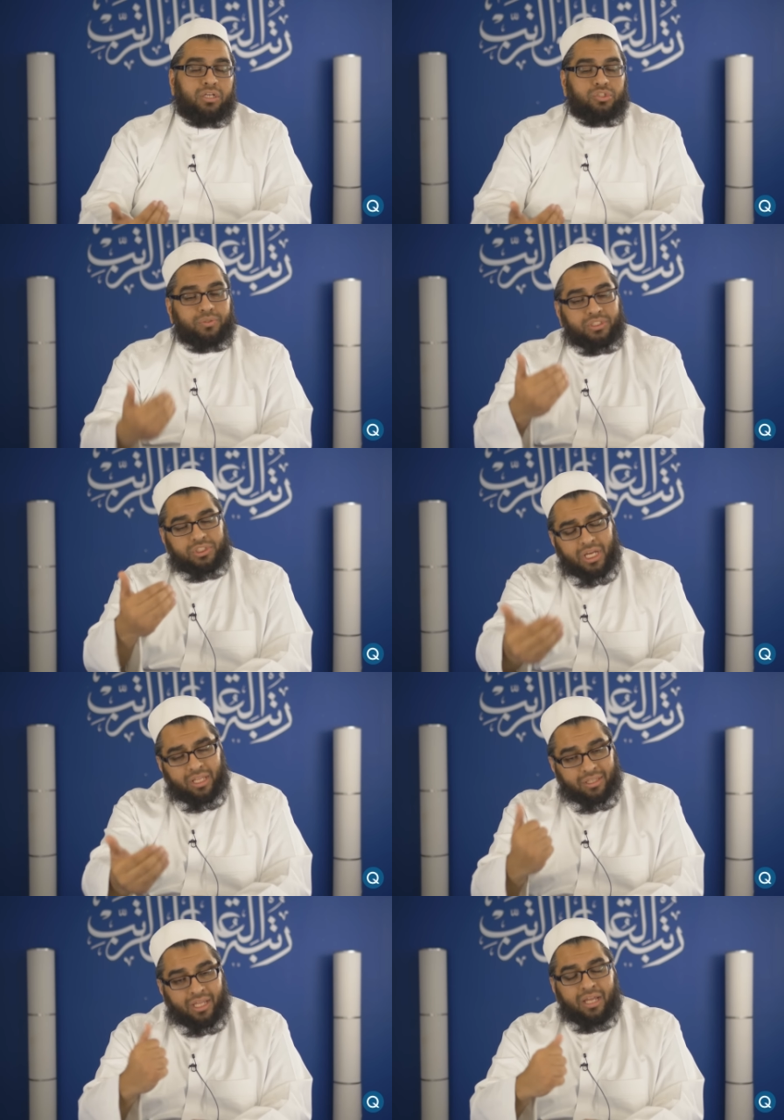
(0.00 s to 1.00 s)
So,
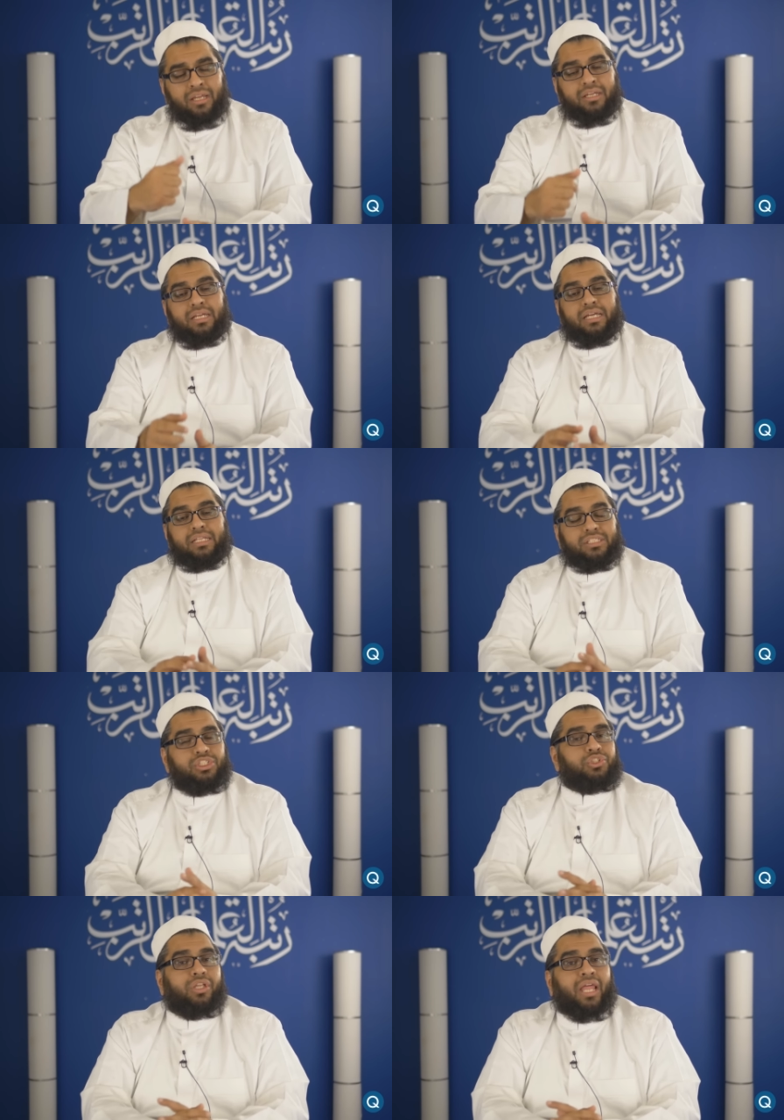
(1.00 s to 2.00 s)
inshallah,
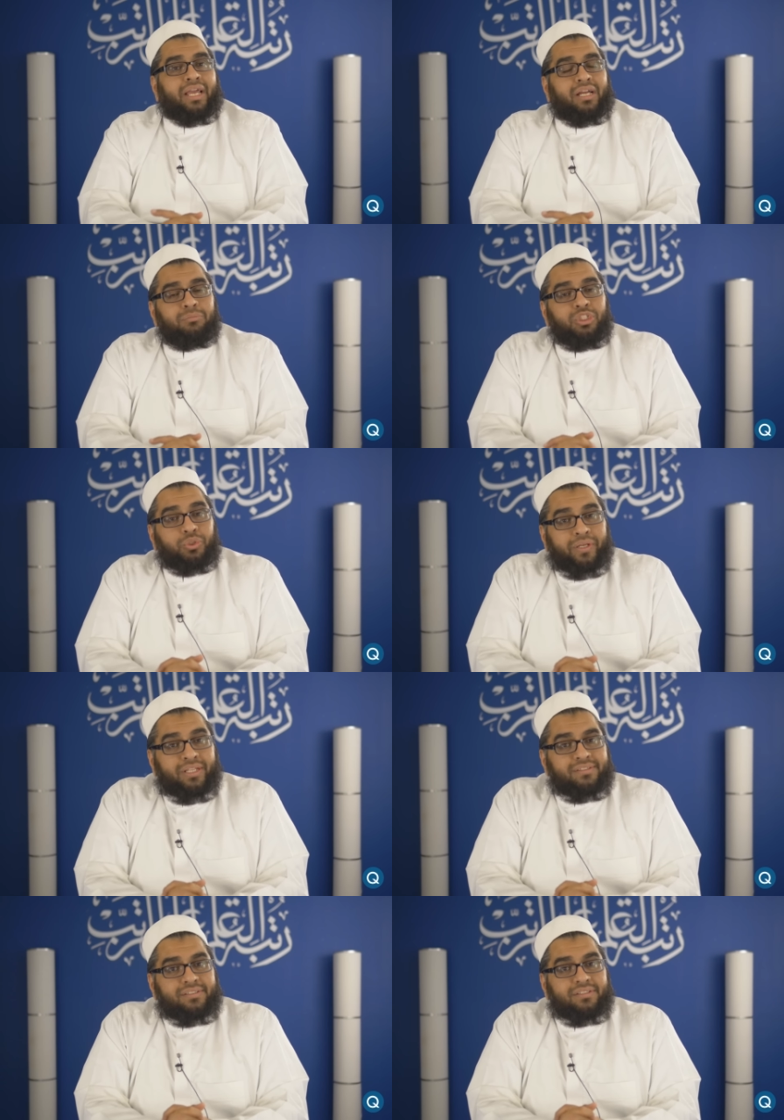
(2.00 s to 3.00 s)
this July, come and join
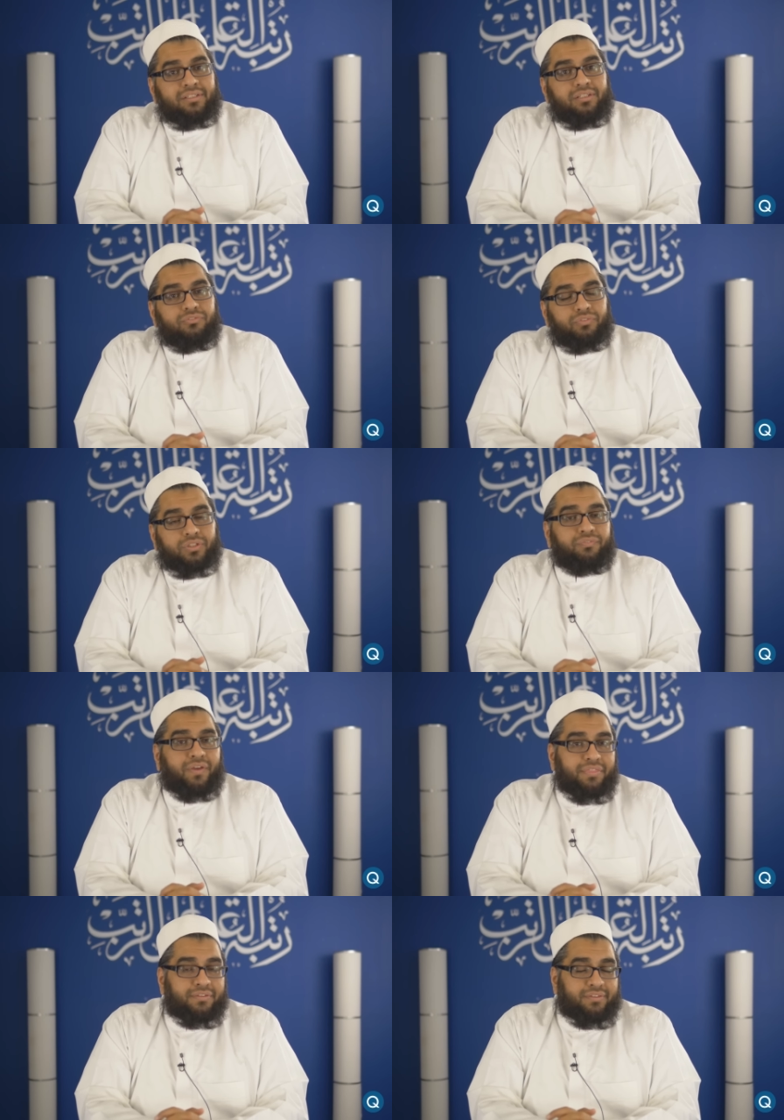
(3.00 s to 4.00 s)
us for the
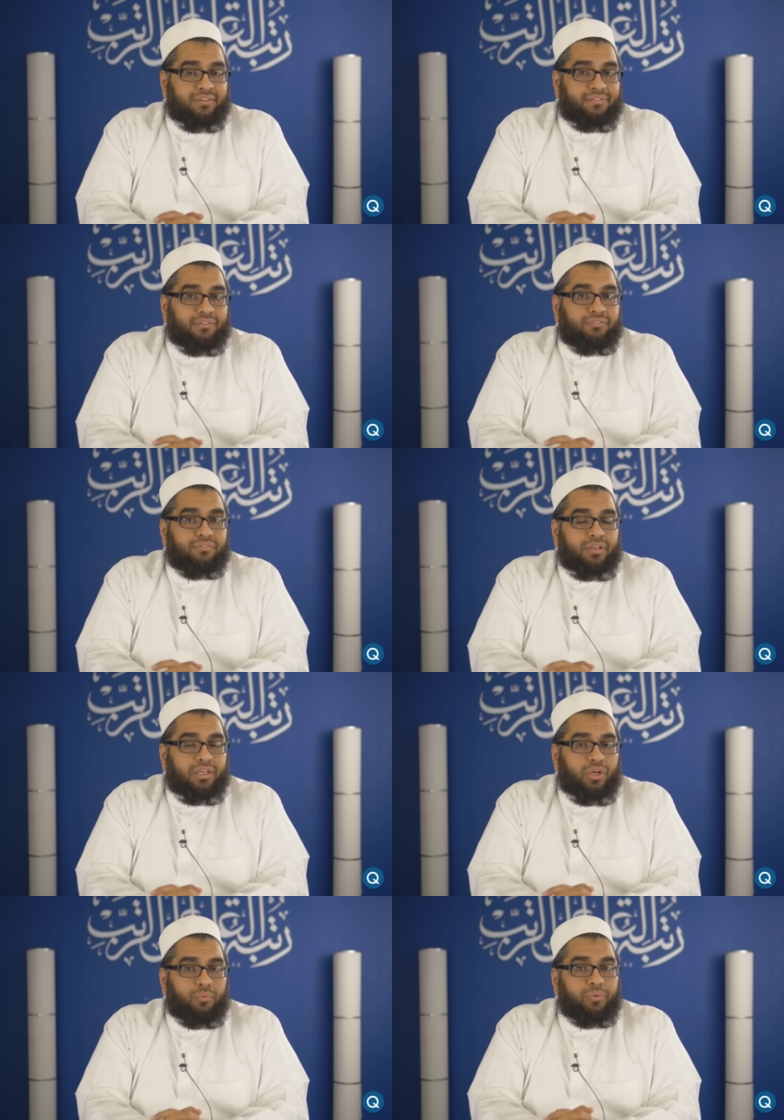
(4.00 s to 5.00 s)
Faith Intensive.
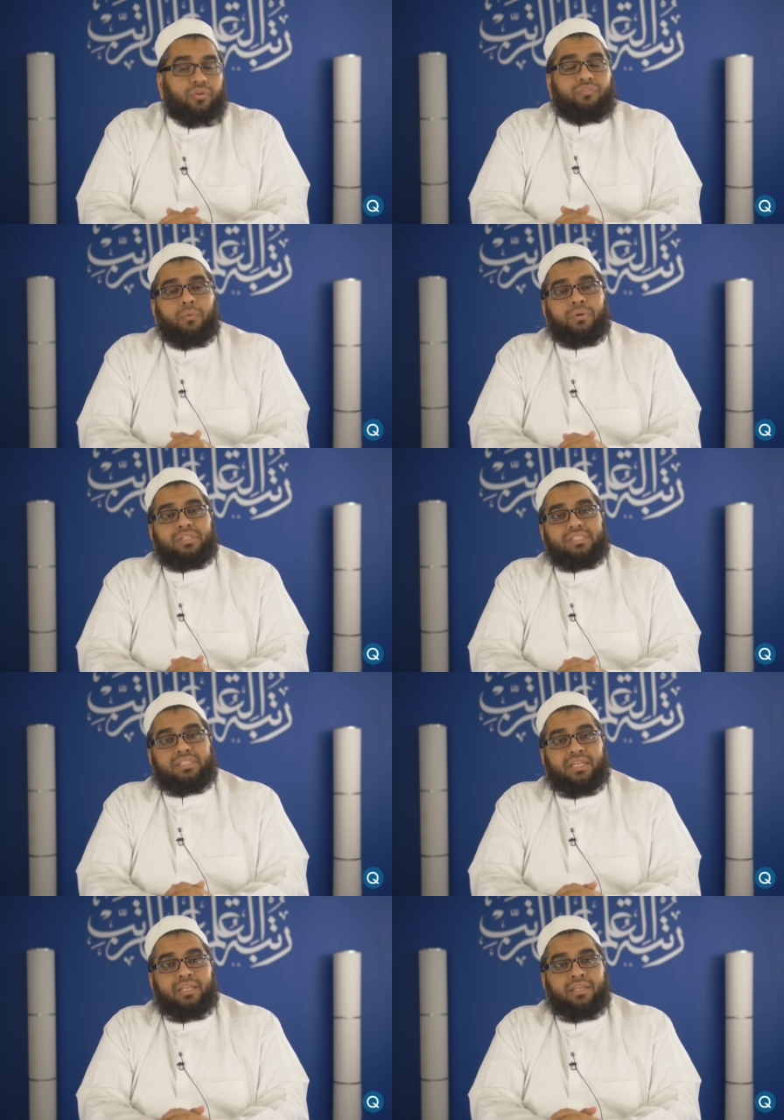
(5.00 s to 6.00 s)
We look forward to
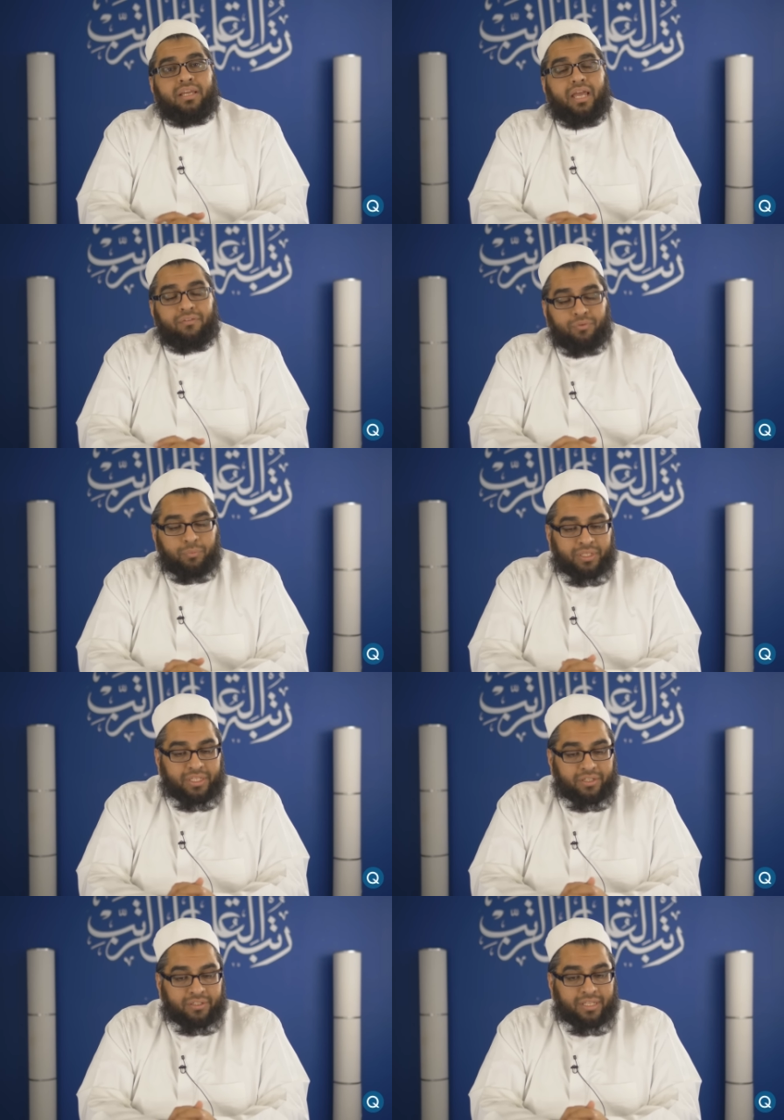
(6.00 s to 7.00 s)
seeing everyone
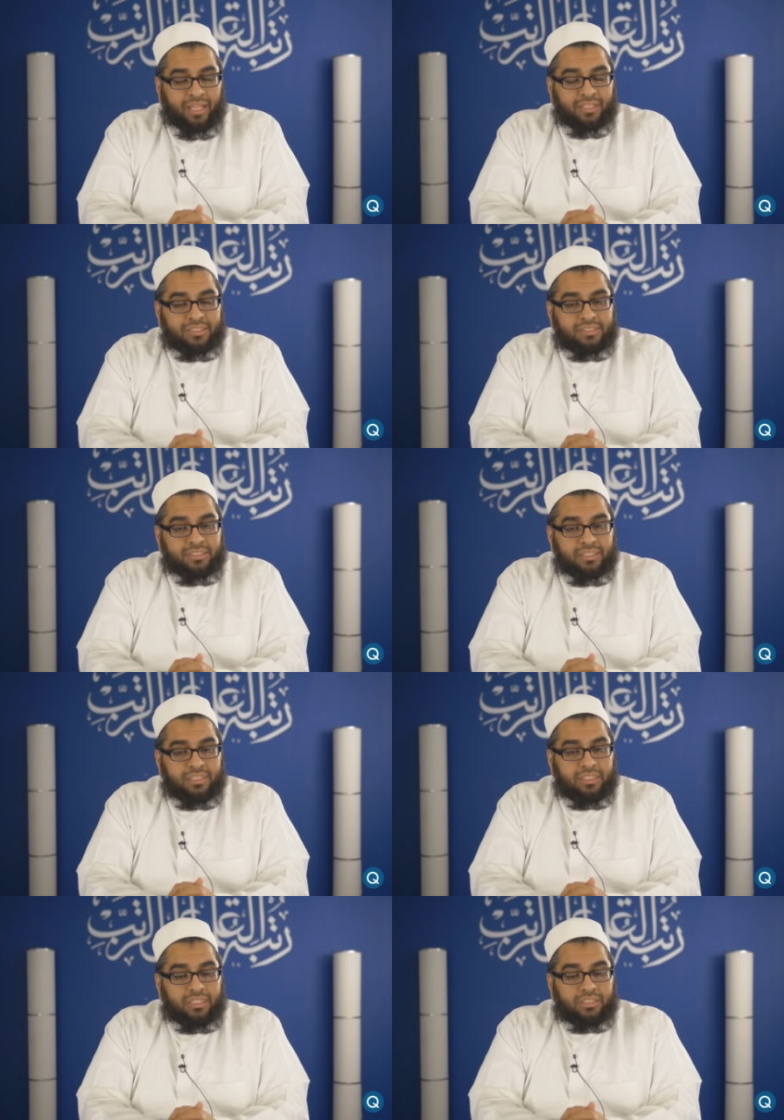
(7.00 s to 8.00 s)
here in Dallas.
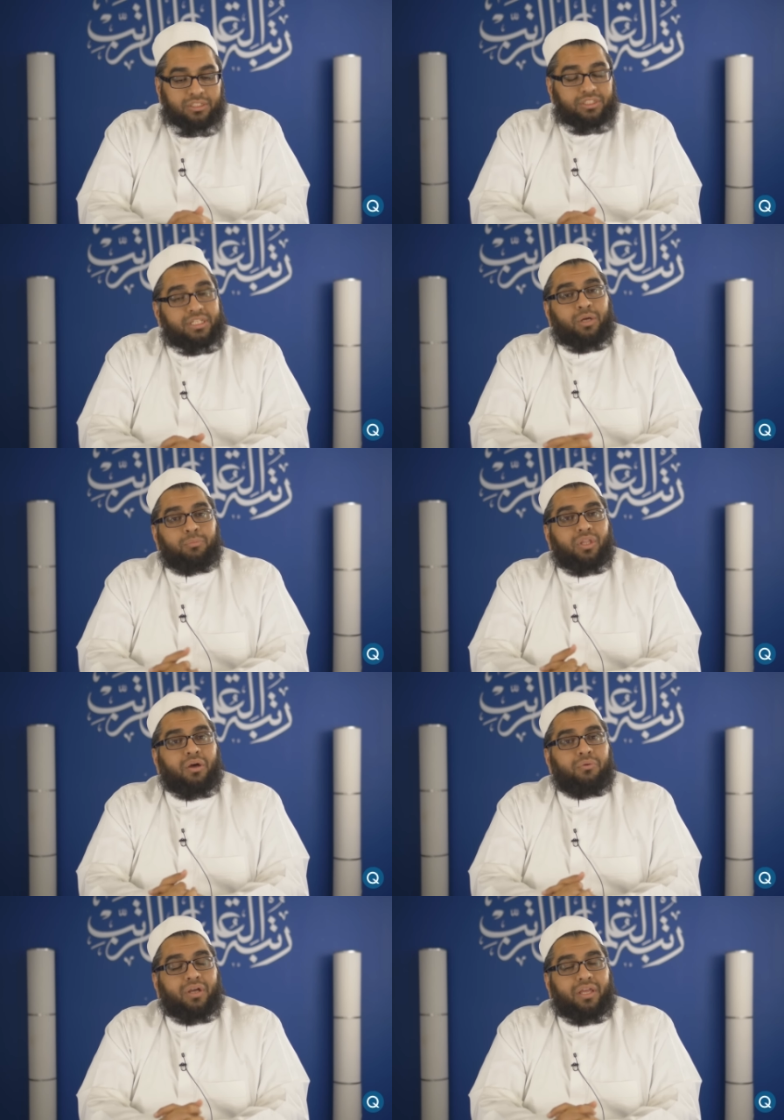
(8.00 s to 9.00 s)

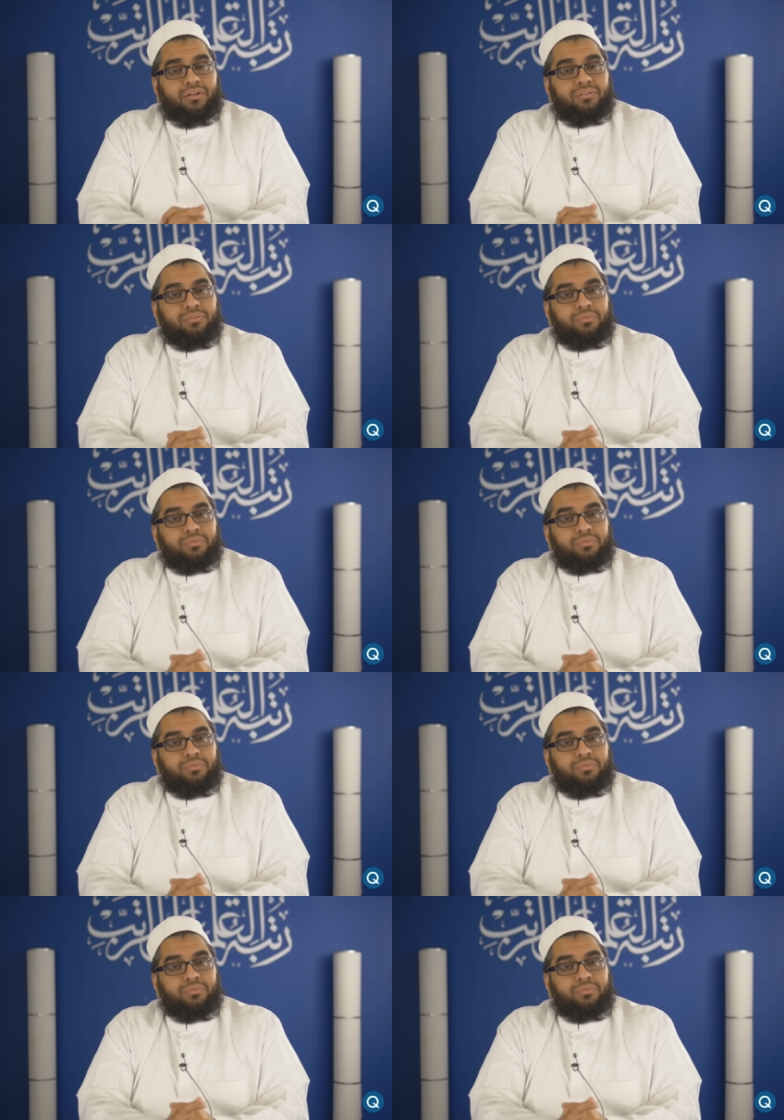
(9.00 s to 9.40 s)
Jazakumullahu khairan.